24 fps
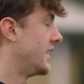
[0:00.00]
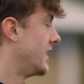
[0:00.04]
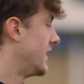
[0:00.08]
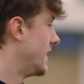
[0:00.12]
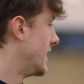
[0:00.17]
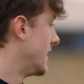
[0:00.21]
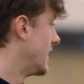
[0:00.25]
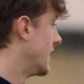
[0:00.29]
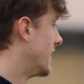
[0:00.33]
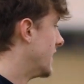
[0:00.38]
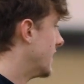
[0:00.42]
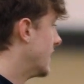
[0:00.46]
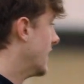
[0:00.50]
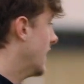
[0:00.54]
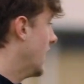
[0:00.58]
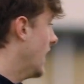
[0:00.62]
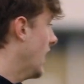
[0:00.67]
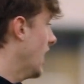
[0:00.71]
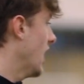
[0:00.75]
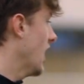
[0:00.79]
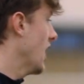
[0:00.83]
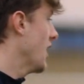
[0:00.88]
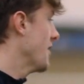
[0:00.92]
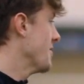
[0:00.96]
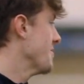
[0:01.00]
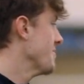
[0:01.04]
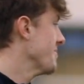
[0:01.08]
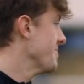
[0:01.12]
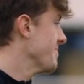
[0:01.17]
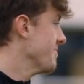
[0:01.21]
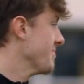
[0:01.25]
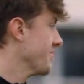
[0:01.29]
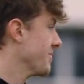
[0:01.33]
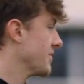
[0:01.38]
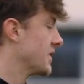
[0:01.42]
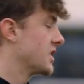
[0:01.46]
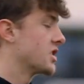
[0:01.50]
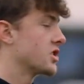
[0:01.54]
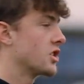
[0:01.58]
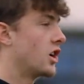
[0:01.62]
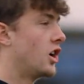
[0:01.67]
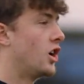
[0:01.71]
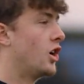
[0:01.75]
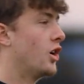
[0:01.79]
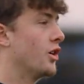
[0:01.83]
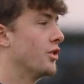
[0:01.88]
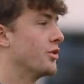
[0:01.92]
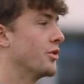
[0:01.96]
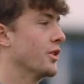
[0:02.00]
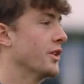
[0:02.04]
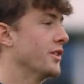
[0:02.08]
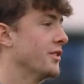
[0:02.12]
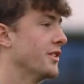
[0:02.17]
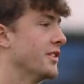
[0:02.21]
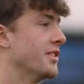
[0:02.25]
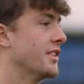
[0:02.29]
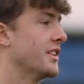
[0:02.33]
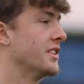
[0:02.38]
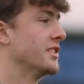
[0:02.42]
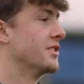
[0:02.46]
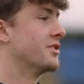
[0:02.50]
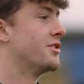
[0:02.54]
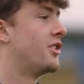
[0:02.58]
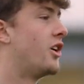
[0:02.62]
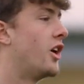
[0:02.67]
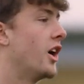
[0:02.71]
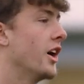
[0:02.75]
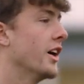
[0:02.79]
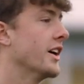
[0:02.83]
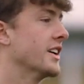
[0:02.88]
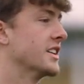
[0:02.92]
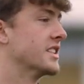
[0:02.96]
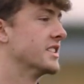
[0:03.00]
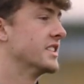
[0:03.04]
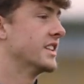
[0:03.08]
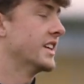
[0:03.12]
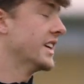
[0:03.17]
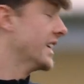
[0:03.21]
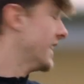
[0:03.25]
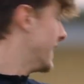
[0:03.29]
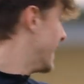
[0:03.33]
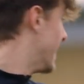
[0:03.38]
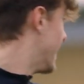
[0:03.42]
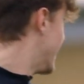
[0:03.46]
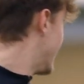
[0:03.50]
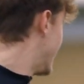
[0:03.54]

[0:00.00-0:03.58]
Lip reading: very helpful if you're intending on going in straight into the world of work straight